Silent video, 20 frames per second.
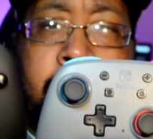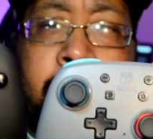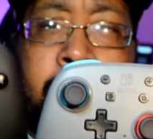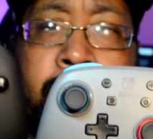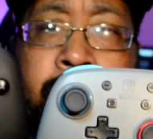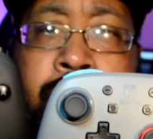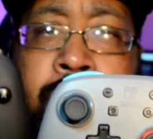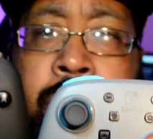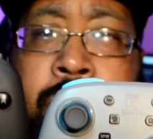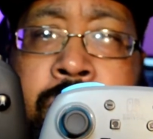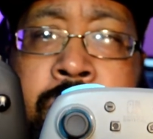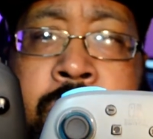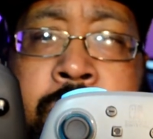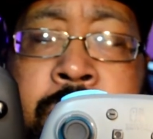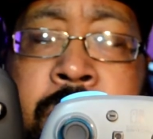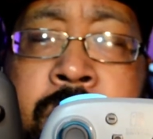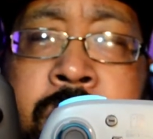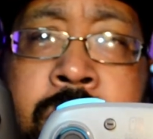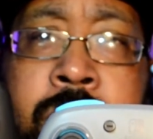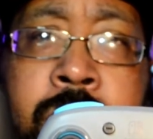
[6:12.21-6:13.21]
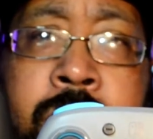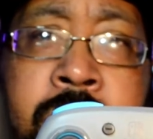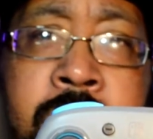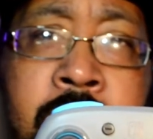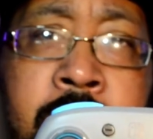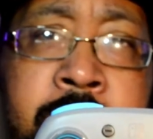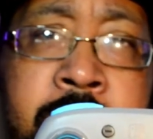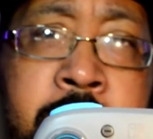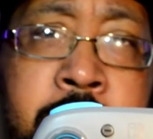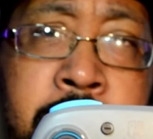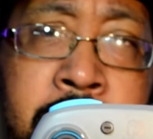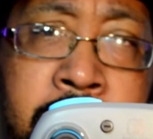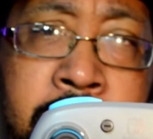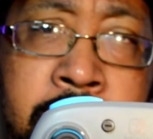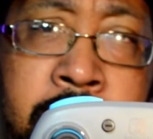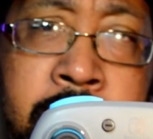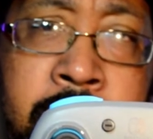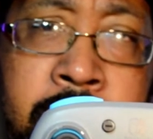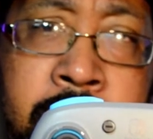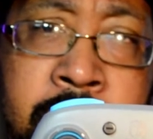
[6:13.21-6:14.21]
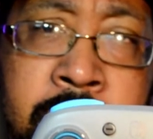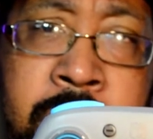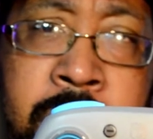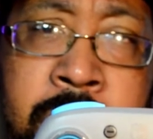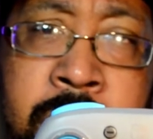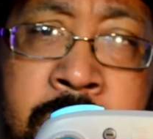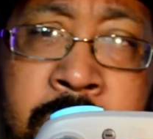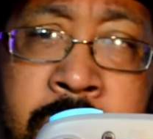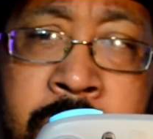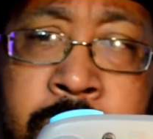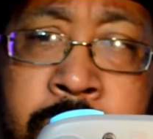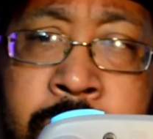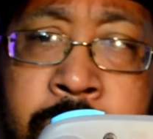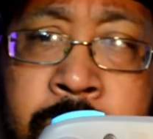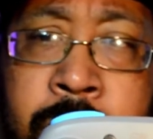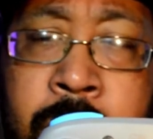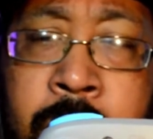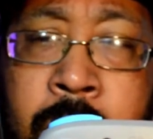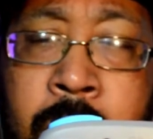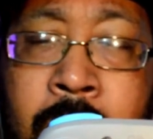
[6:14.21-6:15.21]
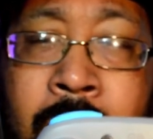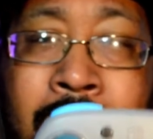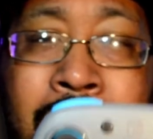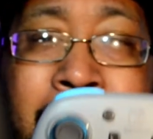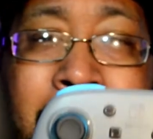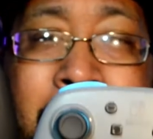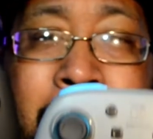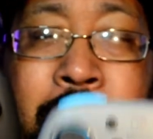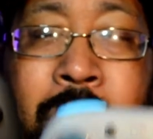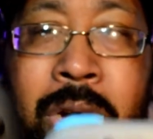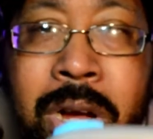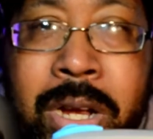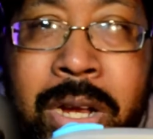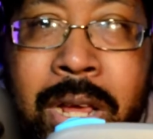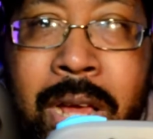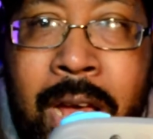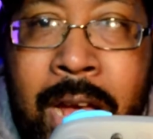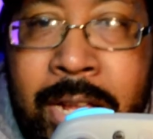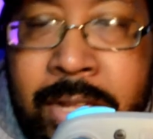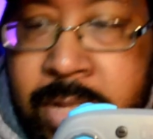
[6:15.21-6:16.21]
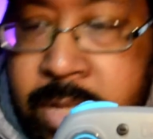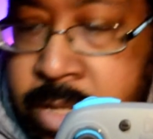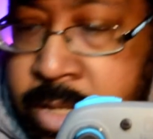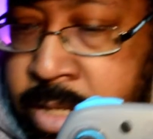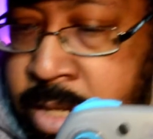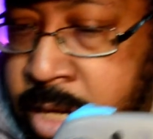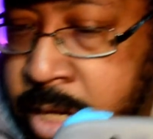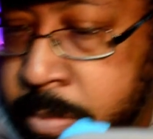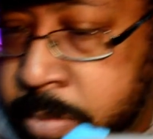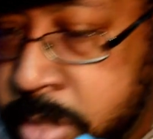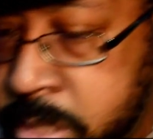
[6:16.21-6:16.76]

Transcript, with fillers: the Pro is about two times bigger than the Nano. But at the same